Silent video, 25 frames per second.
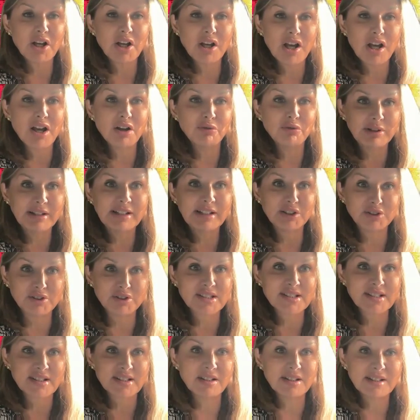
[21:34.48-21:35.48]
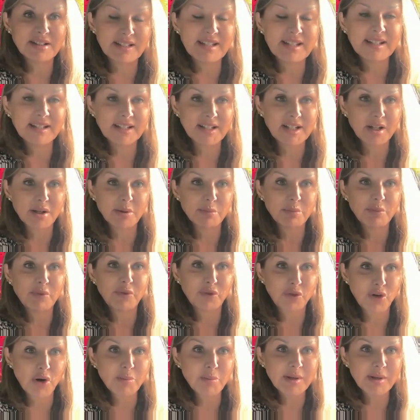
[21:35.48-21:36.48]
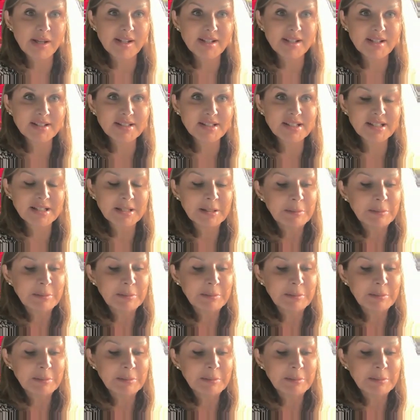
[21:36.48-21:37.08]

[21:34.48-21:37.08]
a really good income from it,